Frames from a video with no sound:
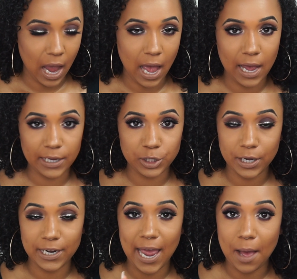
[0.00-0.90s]
I took
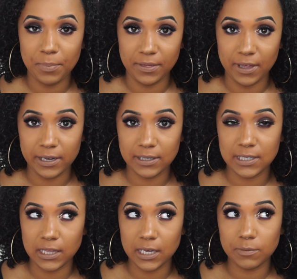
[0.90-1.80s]
a nap in this.
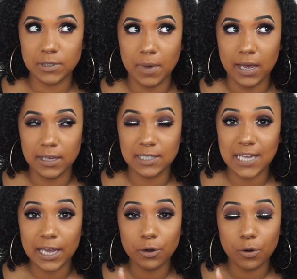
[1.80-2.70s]
I think it was my
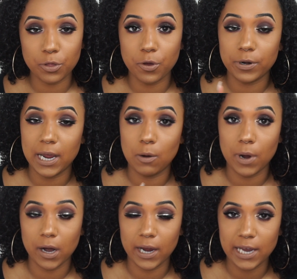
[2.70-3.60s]
second or third day
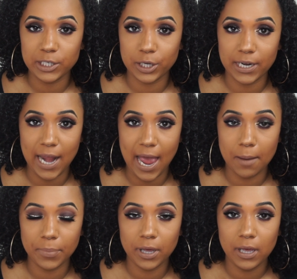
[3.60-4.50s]
wearing it. I took a
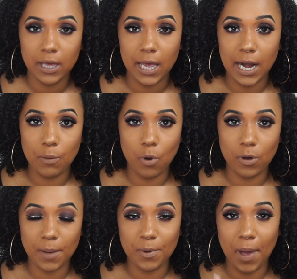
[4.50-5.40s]
nap and I woke
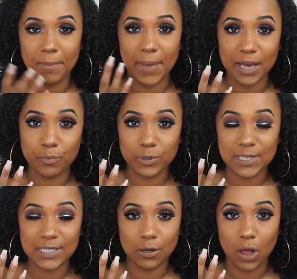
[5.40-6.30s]
up and my makeup was
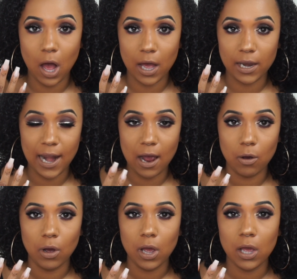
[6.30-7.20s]
still on.
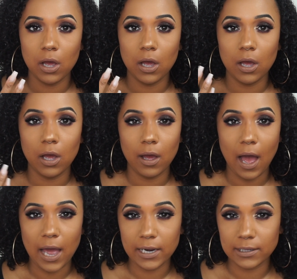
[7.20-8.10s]
Now,
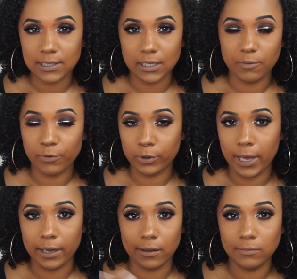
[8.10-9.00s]
I didn't sleep for
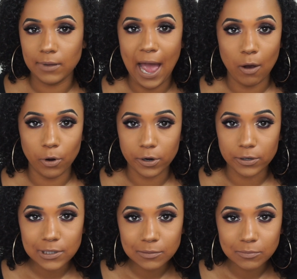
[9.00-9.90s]
like
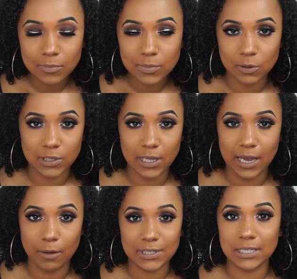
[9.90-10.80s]
hours, so it's not like
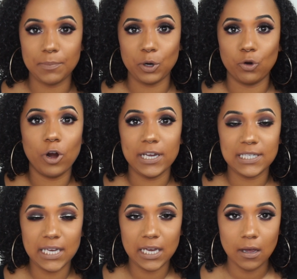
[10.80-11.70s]
I was sleeping
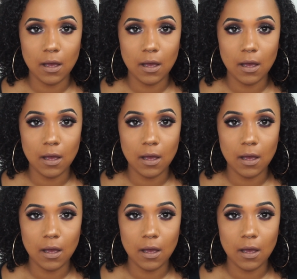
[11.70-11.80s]
crazy,